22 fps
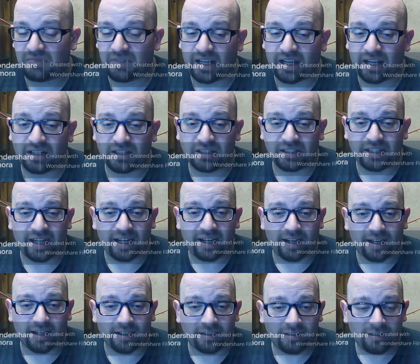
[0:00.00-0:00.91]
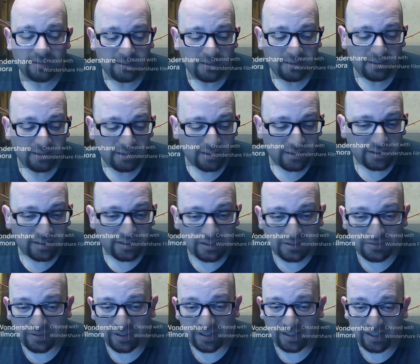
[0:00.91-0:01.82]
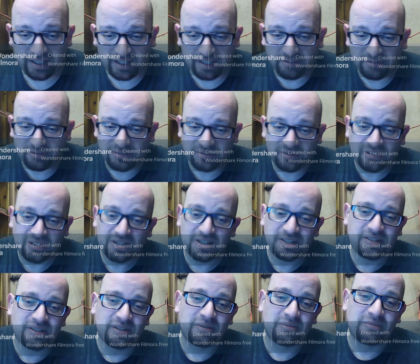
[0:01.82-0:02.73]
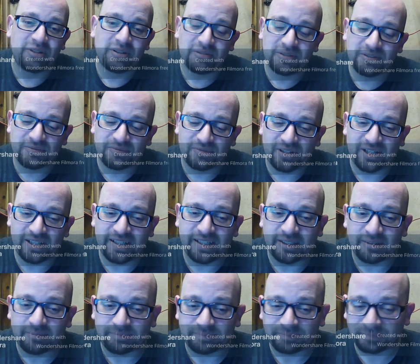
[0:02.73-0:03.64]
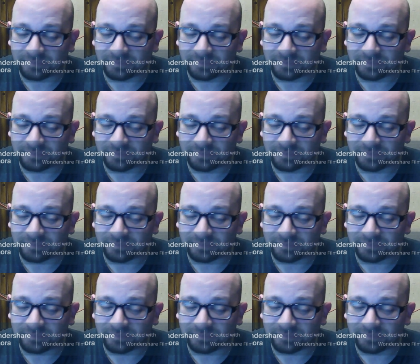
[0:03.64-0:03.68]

hell yeah. He said he was awesome. It was funny.